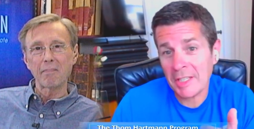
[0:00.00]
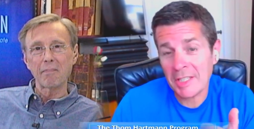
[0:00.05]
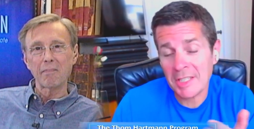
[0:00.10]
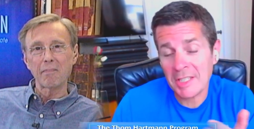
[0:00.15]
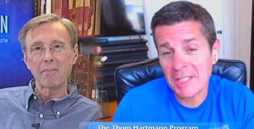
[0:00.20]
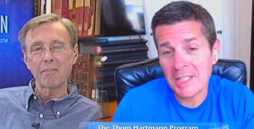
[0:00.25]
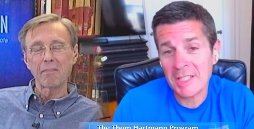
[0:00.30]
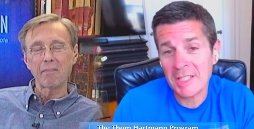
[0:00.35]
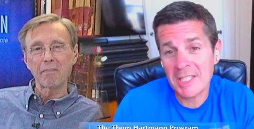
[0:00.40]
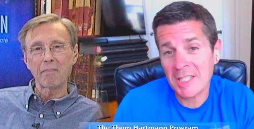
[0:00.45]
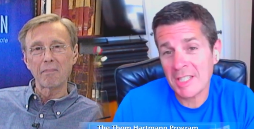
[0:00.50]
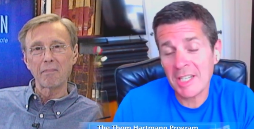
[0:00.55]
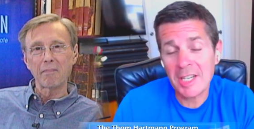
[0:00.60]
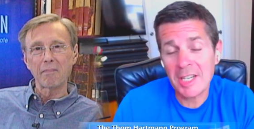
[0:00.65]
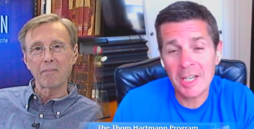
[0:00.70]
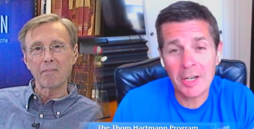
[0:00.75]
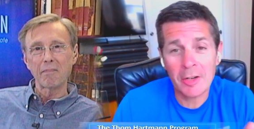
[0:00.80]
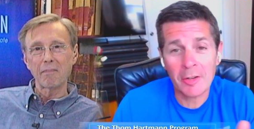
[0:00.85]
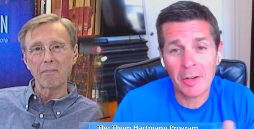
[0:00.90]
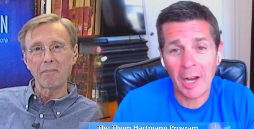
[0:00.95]
Speaker 1: is
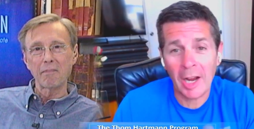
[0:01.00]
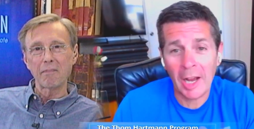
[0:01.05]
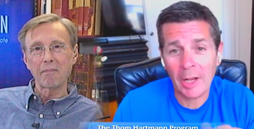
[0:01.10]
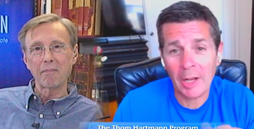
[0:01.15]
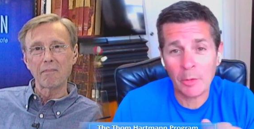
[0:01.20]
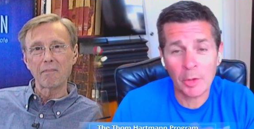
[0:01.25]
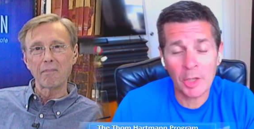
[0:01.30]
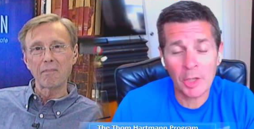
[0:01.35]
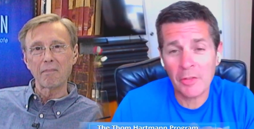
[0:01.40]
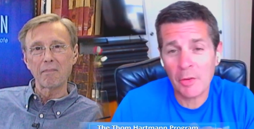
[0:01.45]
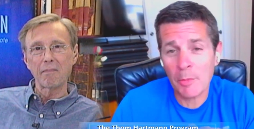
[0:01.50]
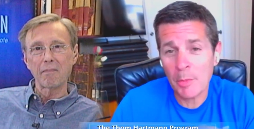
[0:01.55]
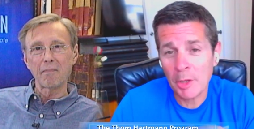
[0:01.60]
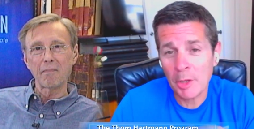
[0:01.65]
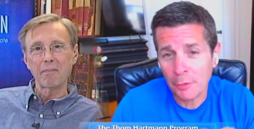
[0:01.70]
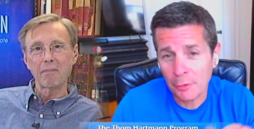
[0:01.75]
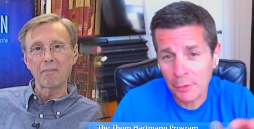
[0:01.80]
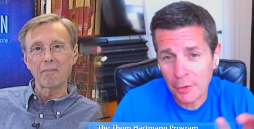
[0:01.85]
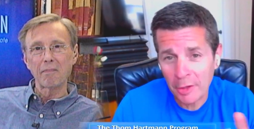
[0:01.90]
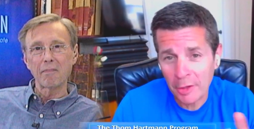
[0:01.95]
sincere and will give a
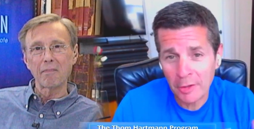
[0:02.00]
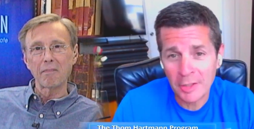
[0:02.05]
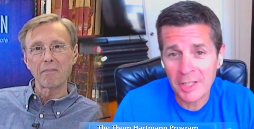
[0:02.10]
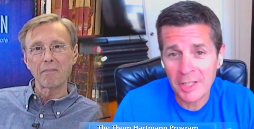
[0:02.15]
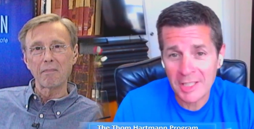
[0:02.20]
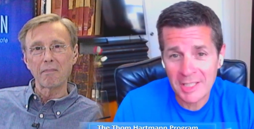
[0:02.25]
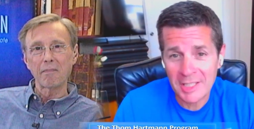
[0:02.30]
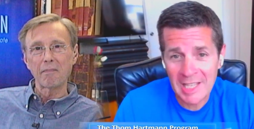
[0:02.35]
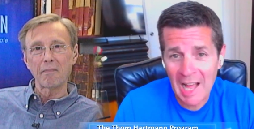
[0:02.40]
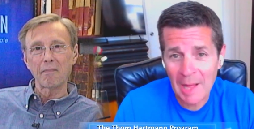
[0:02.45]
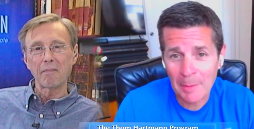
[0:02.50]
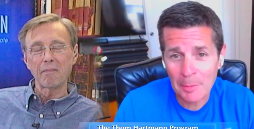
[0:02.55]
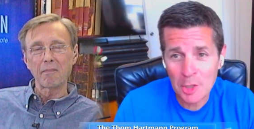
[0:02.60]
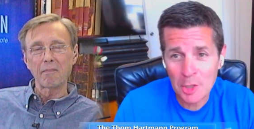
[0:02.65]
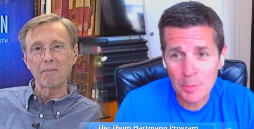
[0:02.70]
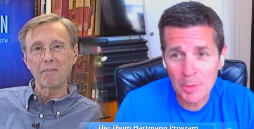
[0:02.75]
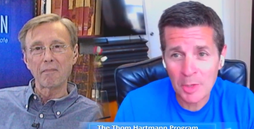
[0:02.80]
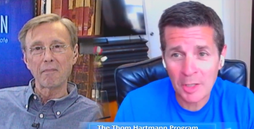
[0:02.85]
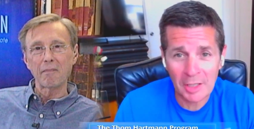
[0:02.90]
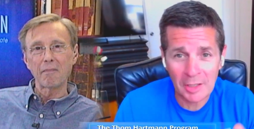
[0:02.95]
middle finger to the
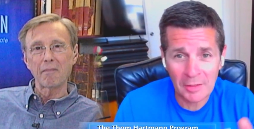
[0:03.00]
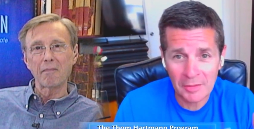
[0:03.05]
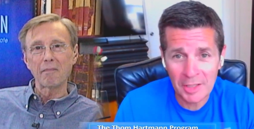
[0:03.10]
establishment